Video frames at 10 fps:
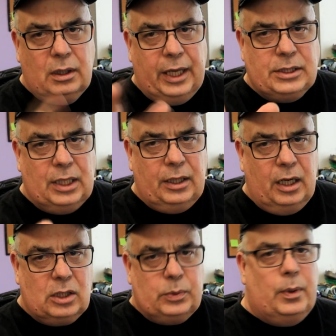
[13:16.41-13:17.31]
catch you on the
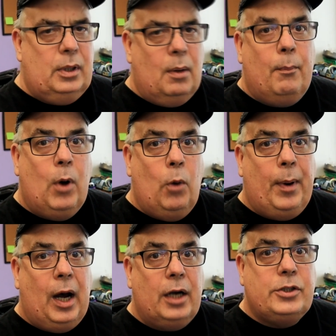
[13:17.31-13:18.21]
next one.
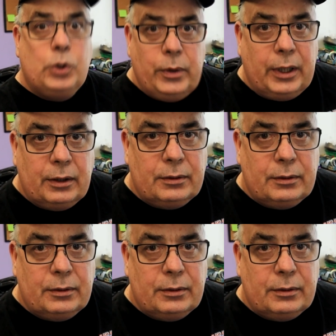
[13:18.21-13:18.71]
Mopar to ya.